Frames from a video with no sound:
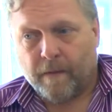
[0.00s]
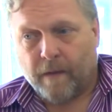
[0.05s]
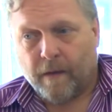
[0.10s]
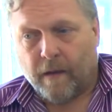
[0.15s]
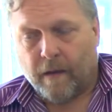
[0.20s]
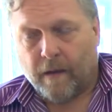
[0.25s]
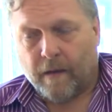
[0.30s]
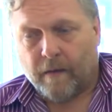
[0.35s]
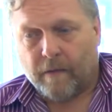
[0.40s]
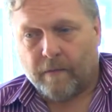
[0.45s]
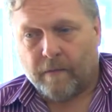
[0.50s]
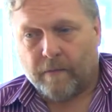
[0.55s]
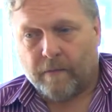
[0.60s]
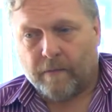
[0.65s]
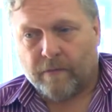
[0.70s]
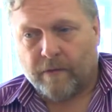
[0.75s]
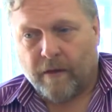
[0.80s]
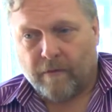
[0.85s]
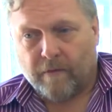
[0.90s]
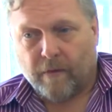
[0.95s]
uh,
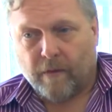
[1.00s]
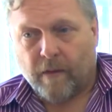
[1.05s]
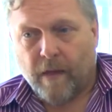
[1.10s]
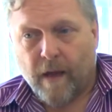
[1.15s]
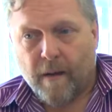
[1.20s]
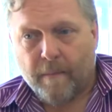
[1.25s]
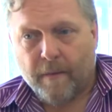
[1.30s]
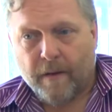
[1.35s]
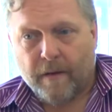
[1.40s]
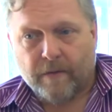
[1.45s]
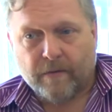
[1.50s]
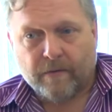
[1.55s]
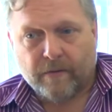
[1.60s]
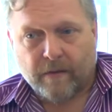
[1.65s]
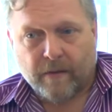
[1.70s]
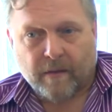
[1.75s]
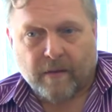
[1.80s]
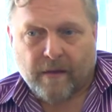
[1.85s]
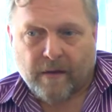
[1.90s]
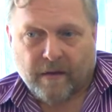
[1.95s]
several lamas,
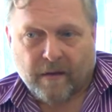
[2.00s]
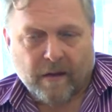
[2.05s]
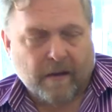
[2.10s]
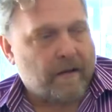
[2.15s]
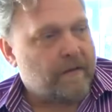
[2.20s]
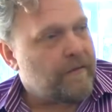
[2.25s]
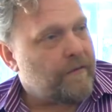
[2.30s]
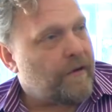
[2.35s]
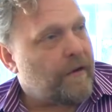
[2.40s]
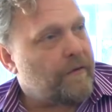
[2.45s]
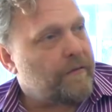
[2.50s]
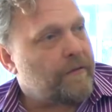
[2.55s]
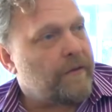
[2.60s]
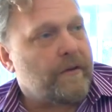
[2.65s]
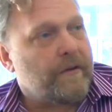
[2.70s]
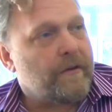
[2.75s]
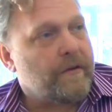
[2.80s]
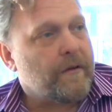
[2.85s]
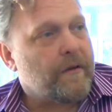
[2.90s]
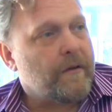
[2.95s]
and then got involved
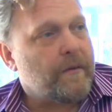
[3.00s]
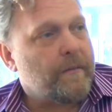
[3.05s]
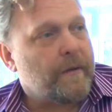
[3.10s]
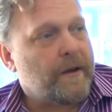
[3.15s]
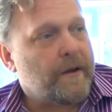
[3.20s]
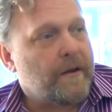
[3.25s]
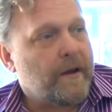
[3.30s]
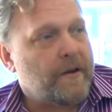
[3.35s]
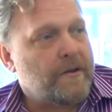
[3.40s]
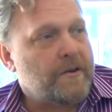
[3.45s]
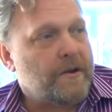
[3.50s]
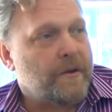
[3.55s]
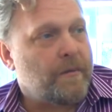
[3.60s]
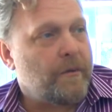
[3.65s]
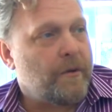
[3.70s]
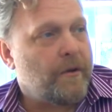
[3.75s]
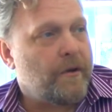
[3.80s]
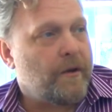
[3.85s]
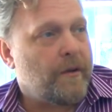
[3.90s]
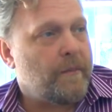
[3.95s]
in a meditation
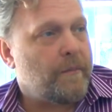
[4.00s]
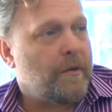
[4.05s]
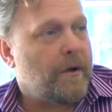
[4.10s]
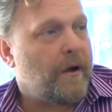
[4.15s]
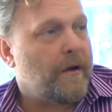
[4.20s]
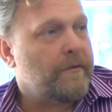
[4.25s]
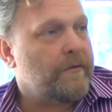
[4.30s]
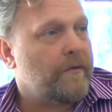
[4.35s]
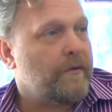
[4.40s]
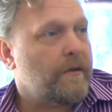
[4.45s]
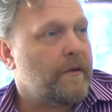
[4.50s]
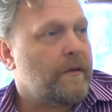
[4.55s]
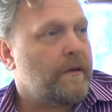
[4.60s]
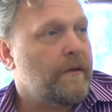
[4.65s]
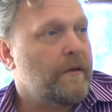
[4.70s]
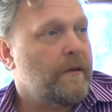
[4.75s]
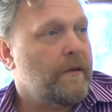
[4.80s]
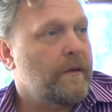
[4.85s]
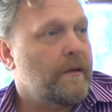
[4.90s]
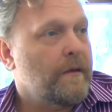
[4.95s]
community in Boston.
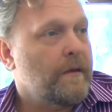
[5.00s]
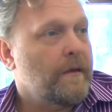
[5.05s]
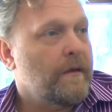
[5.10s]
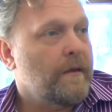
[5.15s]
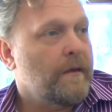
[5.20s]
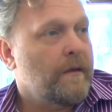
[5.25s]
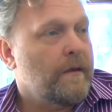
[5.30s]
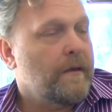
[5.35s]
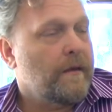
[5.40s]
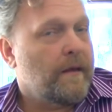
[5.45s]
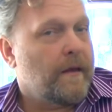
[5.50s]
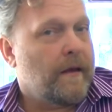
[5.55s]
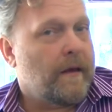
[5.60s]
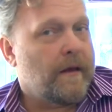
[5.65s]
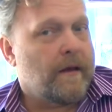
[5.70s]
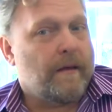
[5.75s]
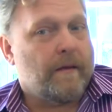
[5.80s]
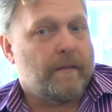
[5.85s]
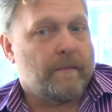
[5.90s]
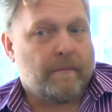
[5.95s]

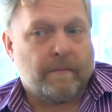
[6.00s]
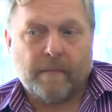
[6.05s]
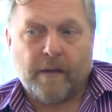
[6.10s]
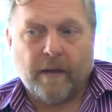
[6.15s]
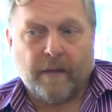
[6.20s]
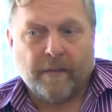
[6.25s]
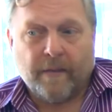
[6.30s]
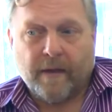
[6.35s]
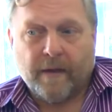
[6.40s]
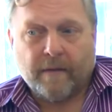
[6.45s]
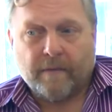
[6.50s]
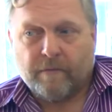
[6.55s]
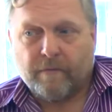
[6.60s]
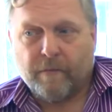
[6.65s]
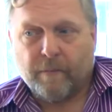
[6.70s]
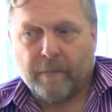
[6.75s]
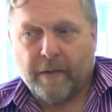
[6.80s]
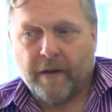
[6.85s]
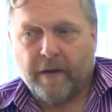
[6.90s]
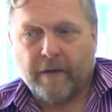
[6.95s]
Um, and then
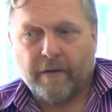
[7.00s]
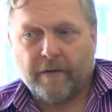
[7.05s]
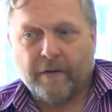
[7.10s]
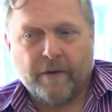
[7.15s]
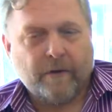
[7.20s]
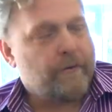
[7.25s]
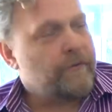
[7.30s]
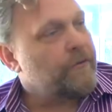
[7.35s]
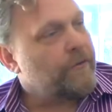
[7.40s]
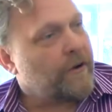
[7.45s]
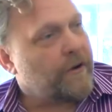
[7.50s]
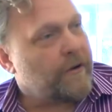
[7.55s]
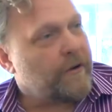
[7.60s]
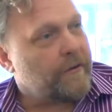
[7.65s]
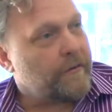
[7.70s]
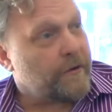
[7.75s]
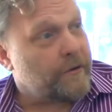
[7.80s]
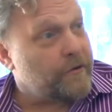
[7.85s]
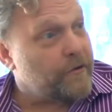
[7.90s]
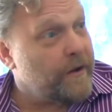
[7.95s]
from there, you know,
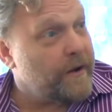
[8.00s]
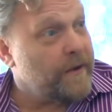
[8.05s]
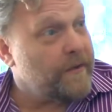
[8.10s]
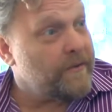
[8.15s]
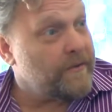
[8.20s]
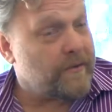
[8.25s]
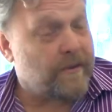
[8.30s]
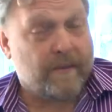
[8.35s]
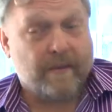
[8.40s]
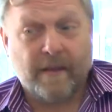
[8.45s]
started retreats, and